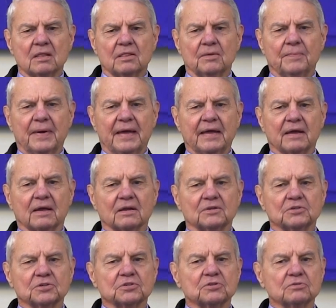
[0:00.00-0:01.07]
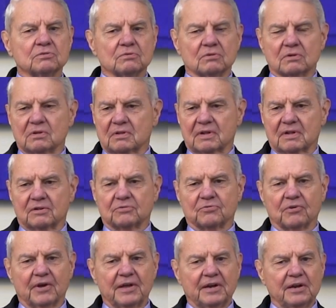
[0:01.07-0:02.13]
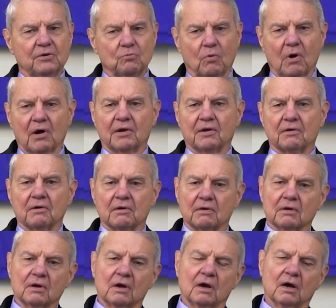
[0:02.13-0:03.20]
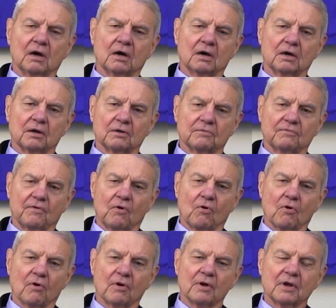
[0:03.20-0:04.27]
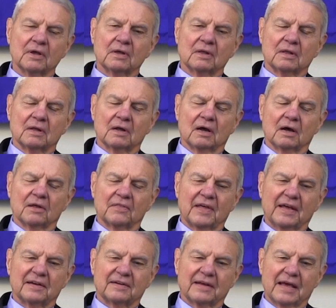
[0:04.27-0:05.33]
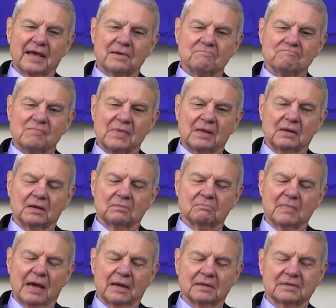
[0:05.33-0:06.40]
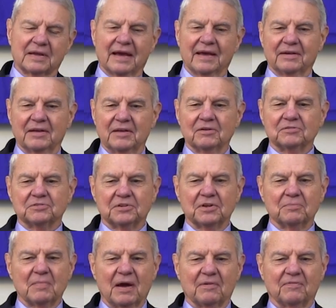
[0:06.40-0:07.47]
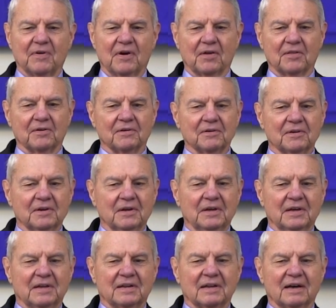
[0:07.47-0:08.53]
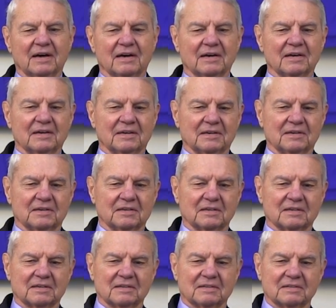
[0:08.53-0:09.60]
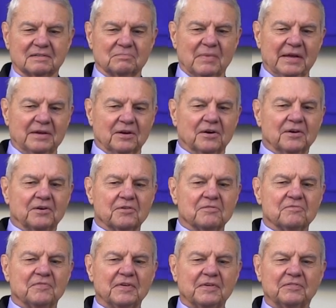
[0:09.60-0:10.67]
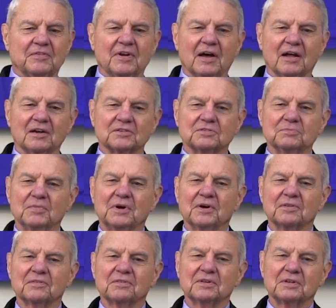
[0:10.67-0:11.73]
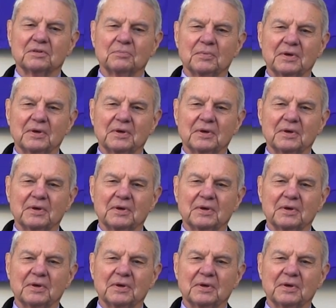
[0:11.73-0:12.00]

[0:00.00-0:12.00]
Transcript: The bank just traded water for that time. It might kind of interesting. My father made $150 a month at